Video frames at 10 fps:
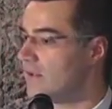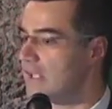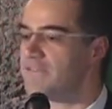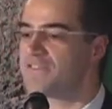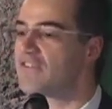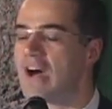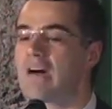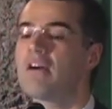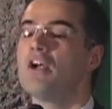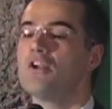if there
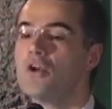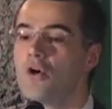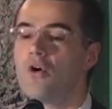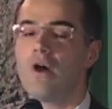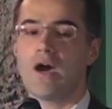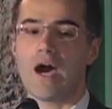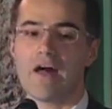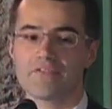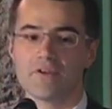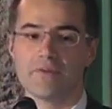are no
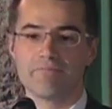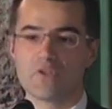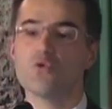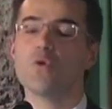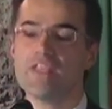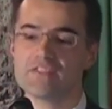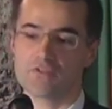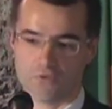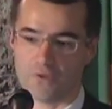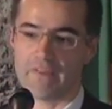other
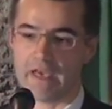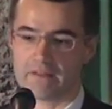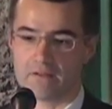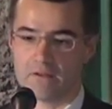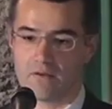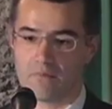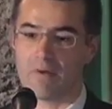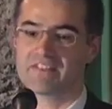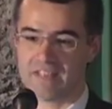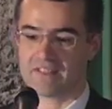reasons for that
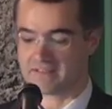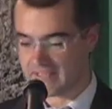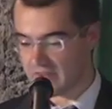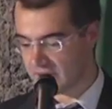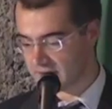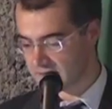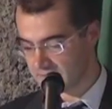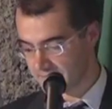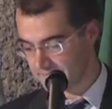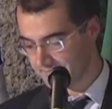but tax savings.
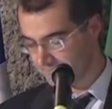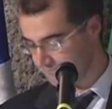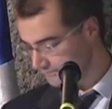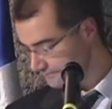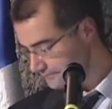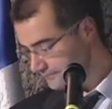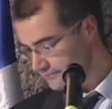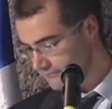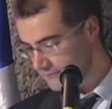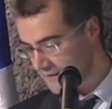
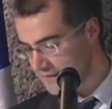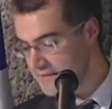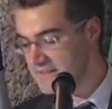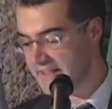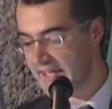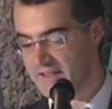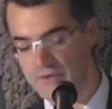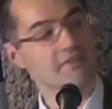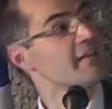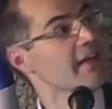This is a case,
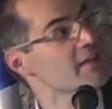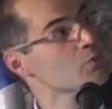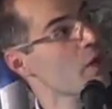you see, case